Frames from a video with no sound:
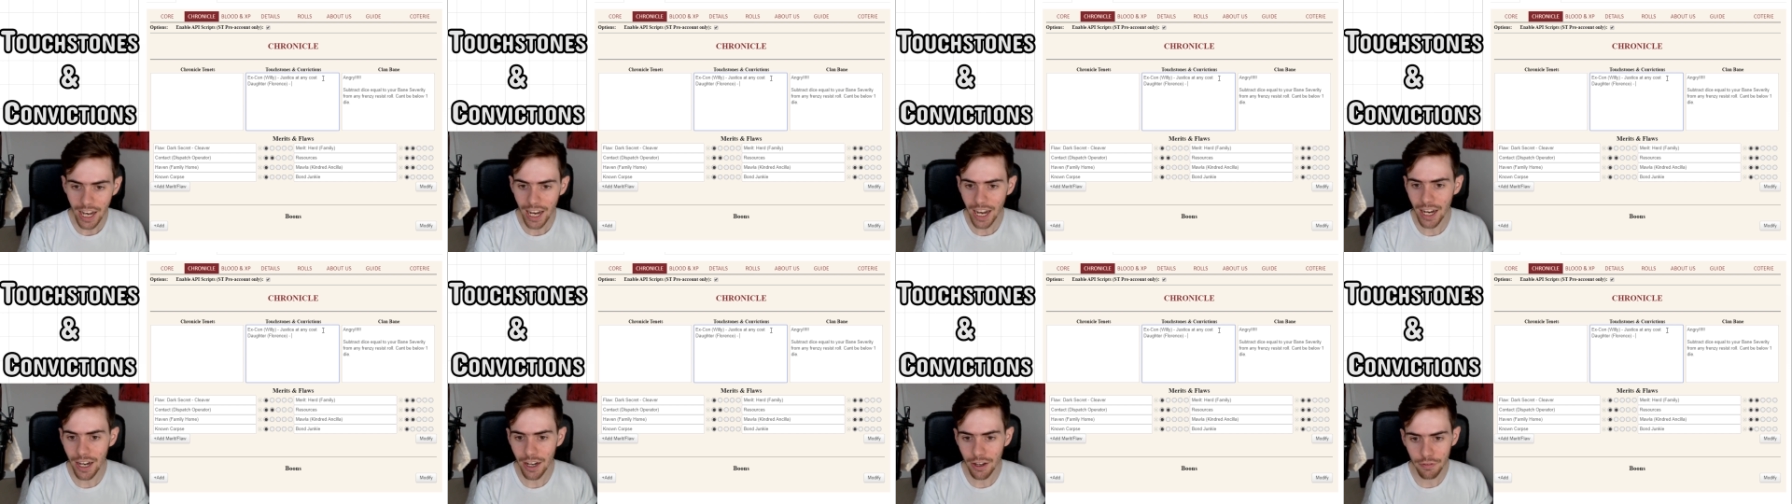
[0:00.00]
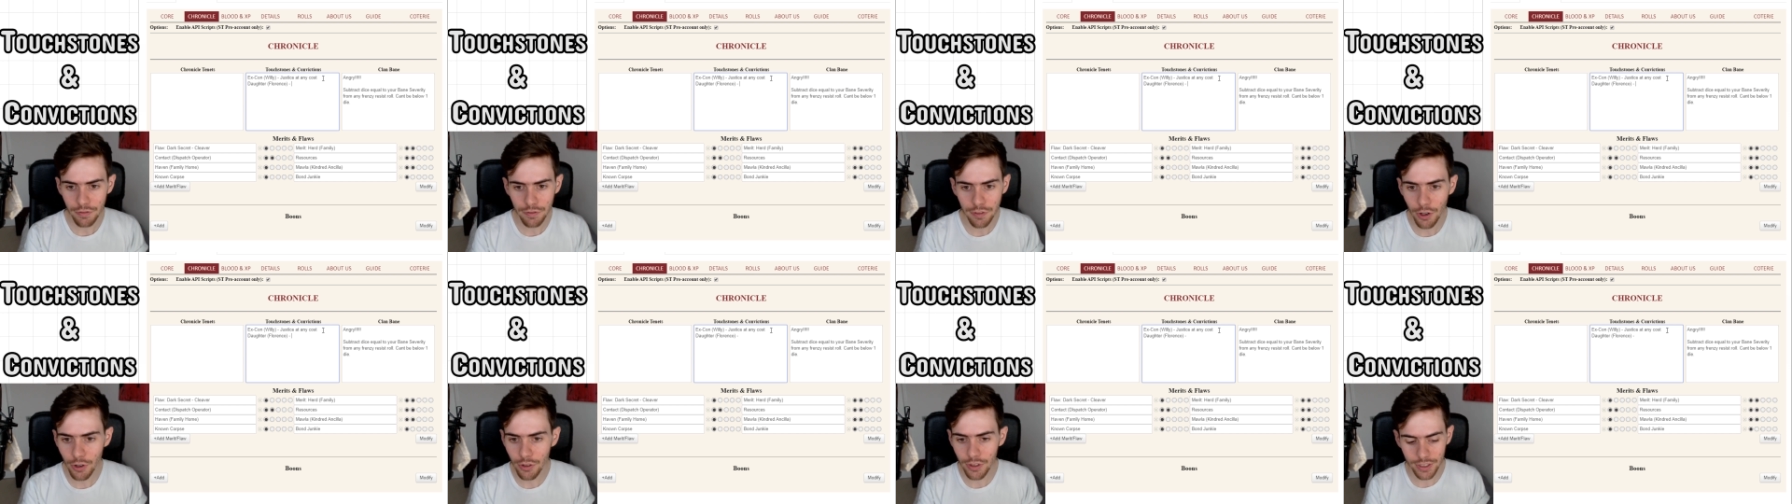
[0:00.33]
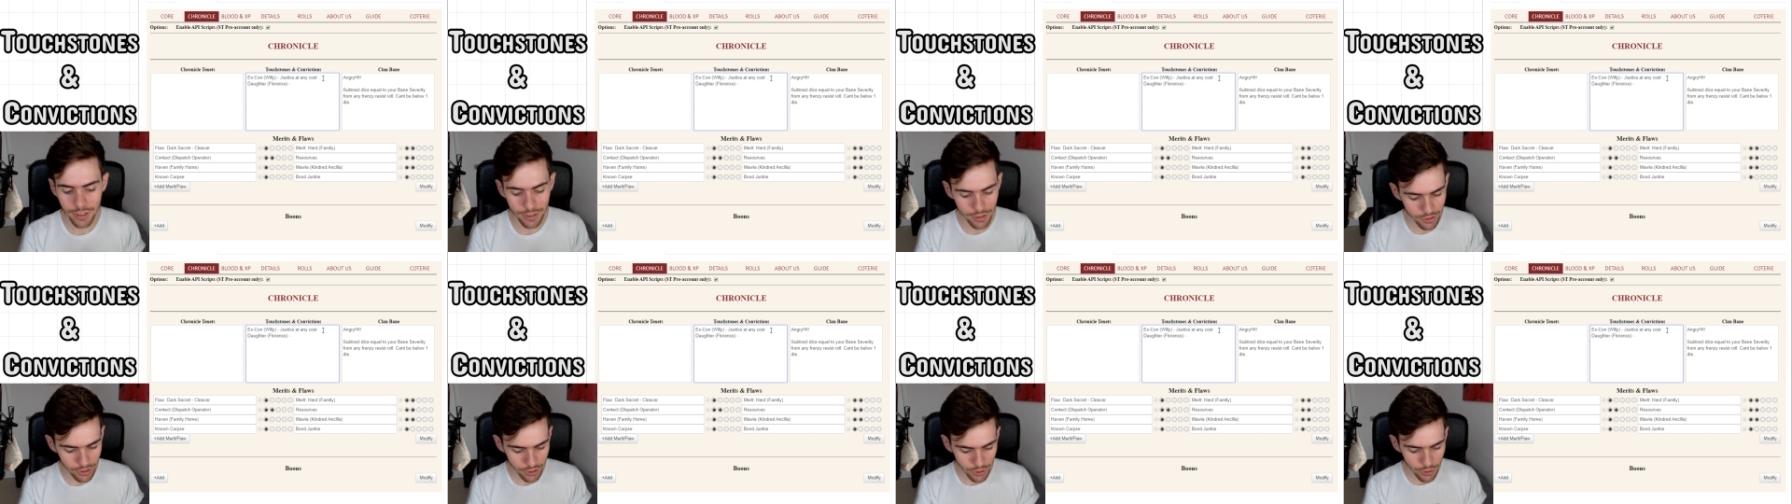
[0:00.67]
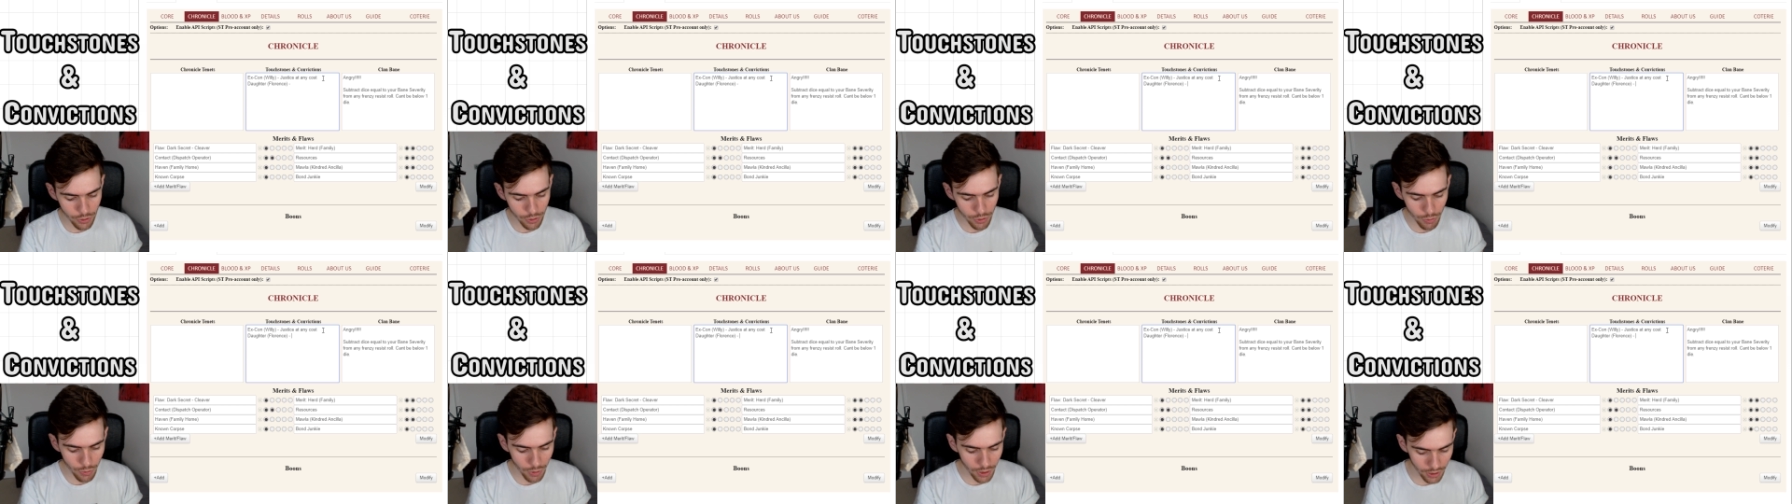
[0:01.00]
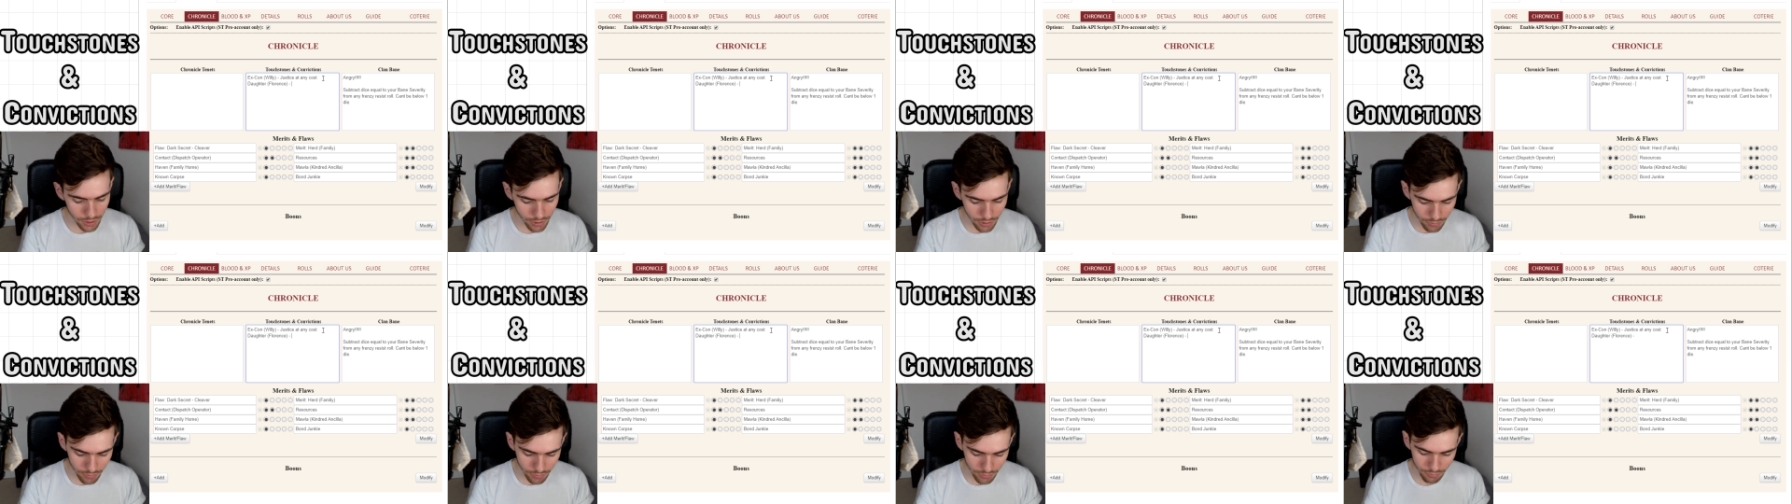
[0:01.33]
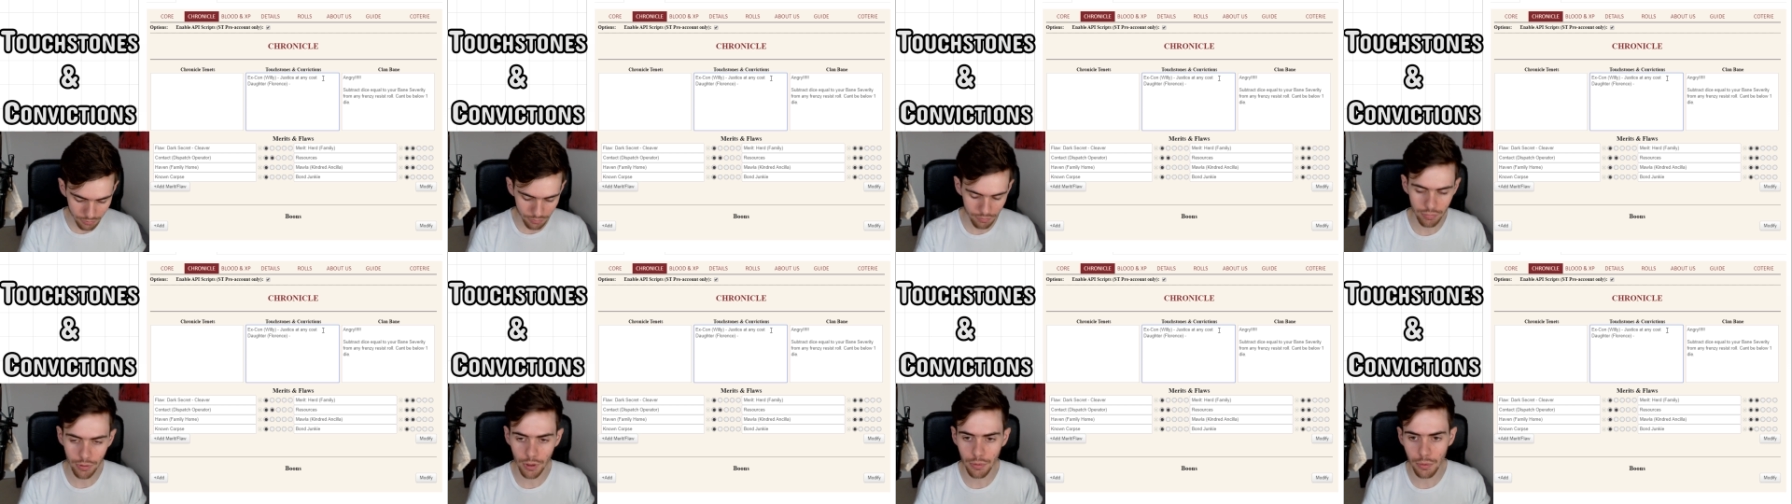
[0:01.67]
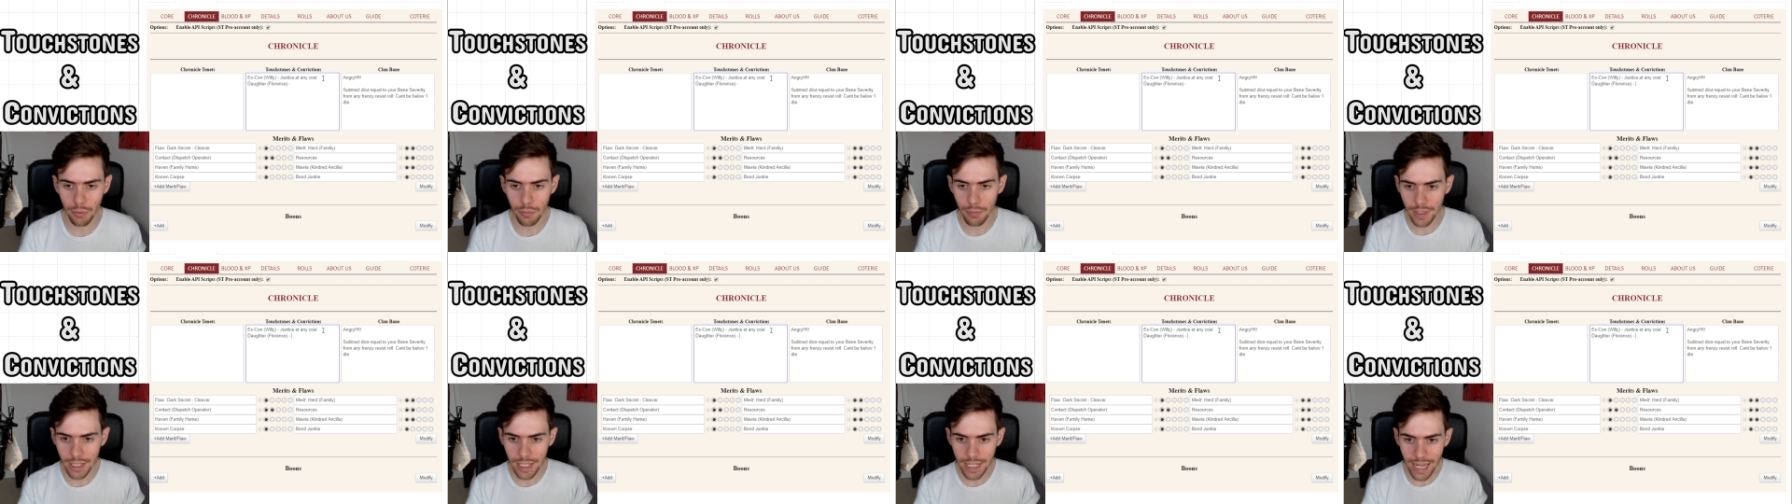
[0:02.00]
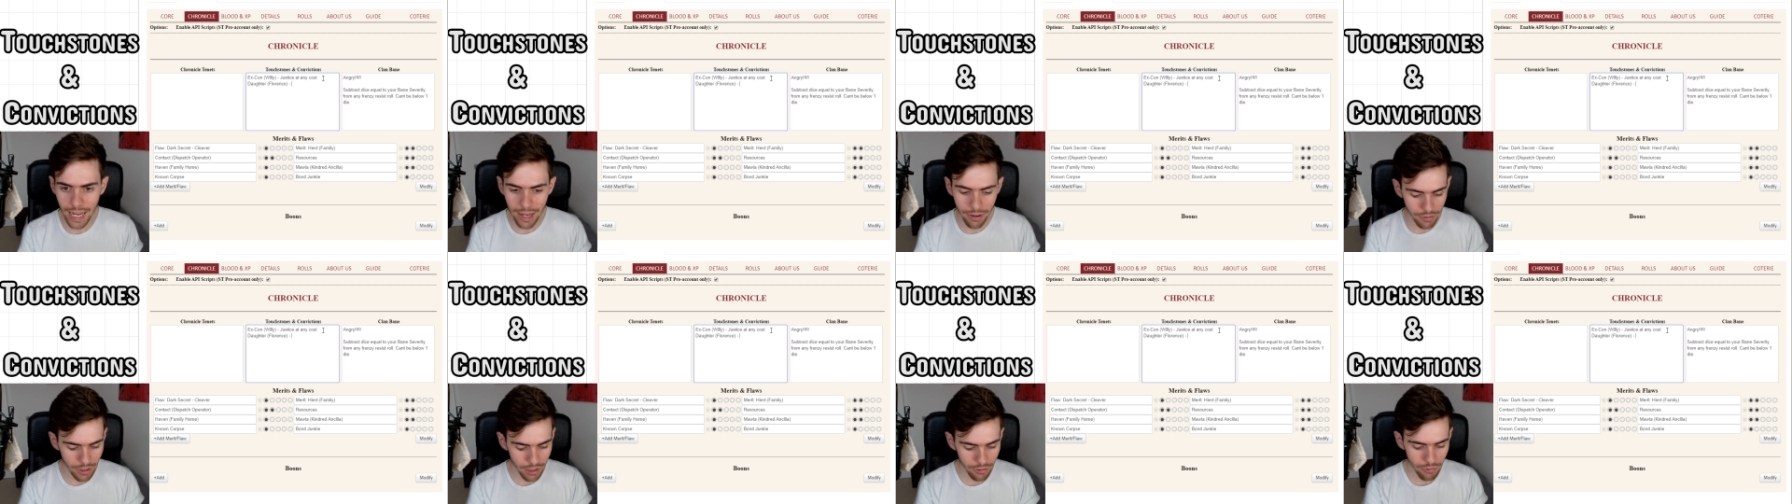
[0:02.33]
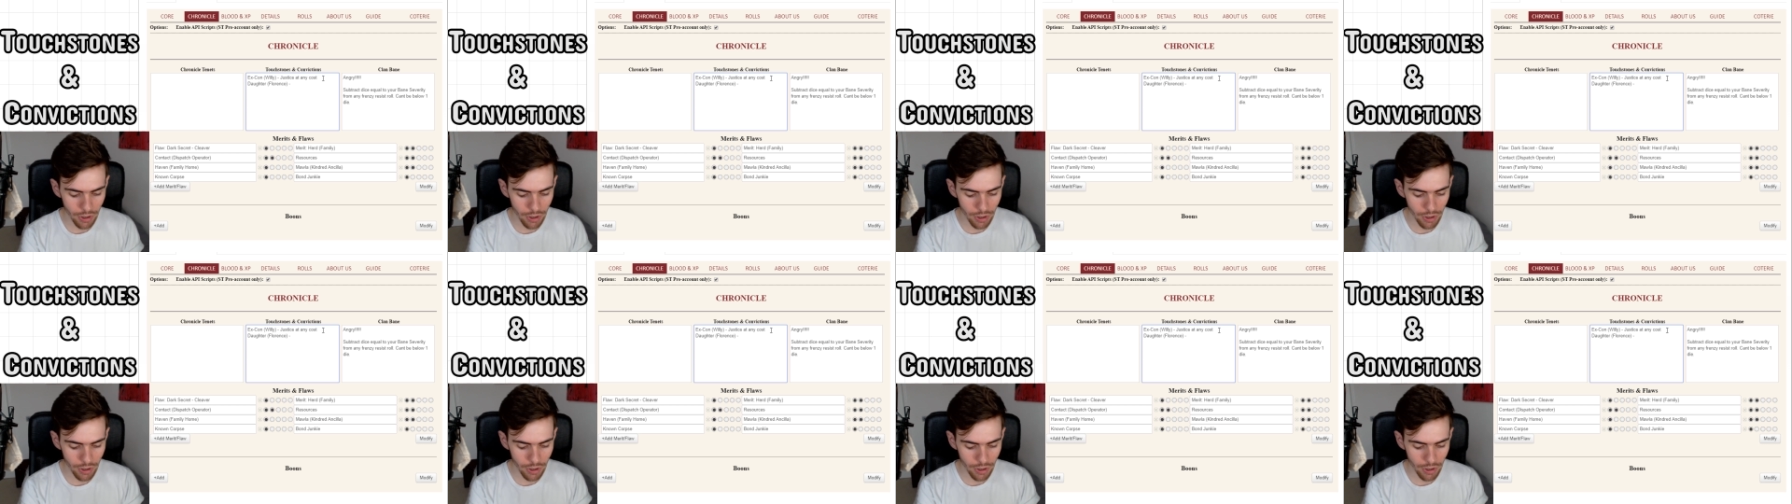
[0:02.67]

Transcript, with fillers: Uh, Florence, who will probably have a